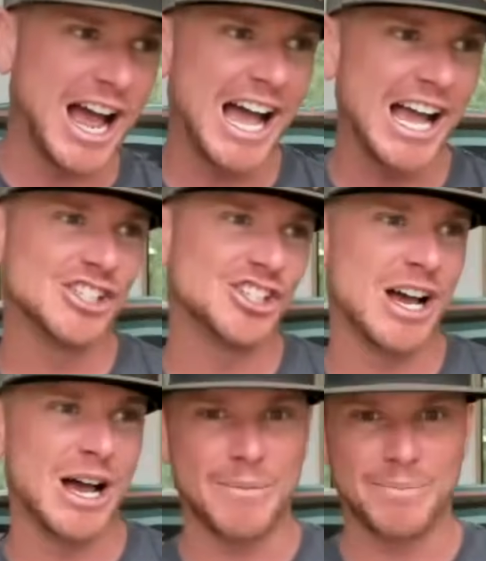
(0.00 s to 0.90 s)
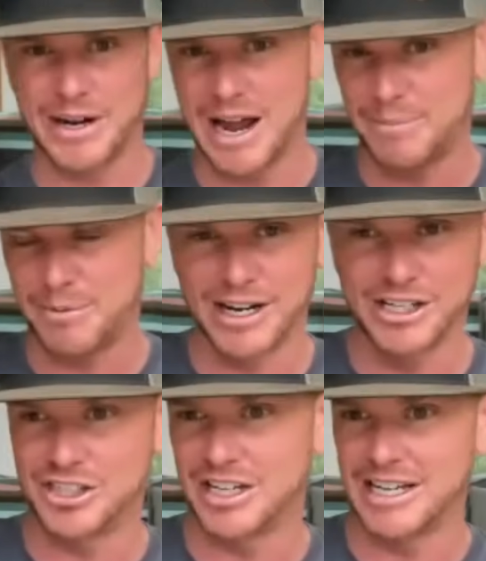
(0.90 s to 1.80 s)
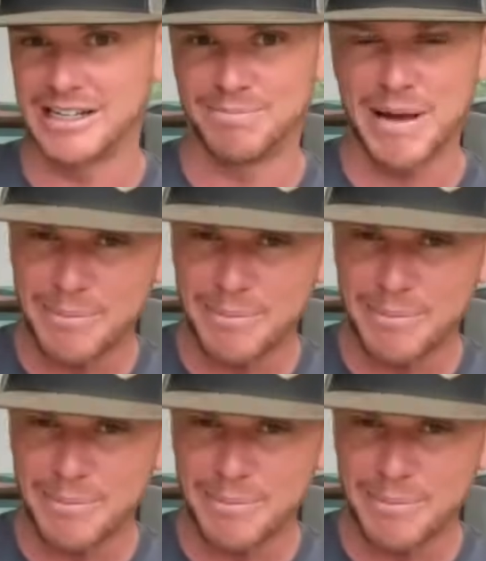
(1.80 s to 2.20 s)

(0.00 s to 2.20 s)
High Jump and Operation